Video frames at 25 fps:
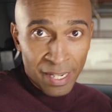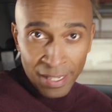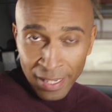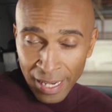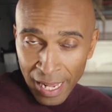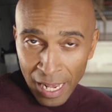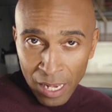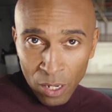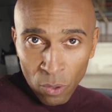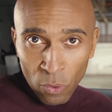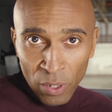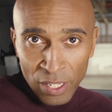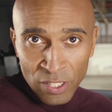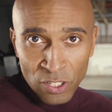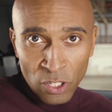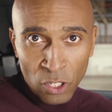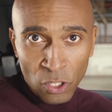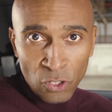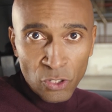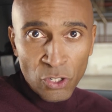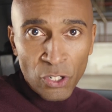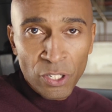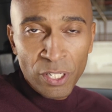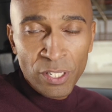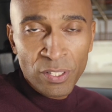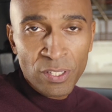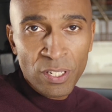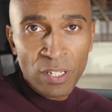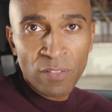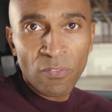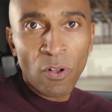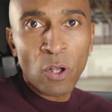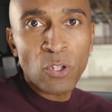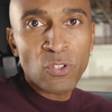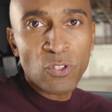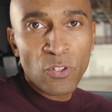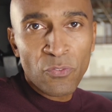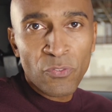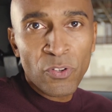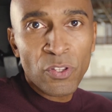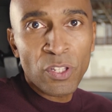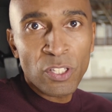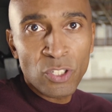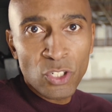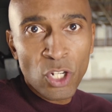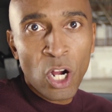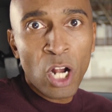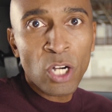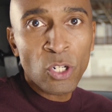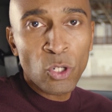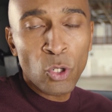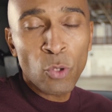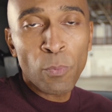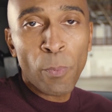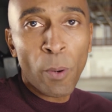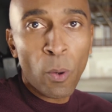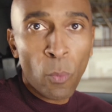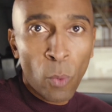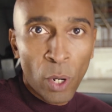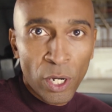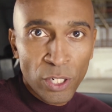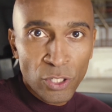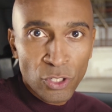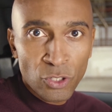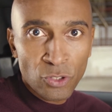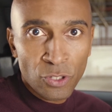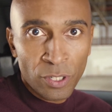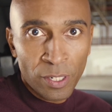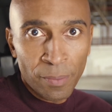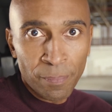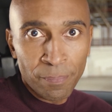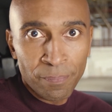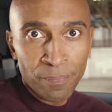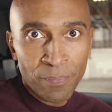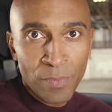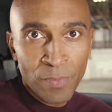and now as an alternative also for the John Cooper Works trim.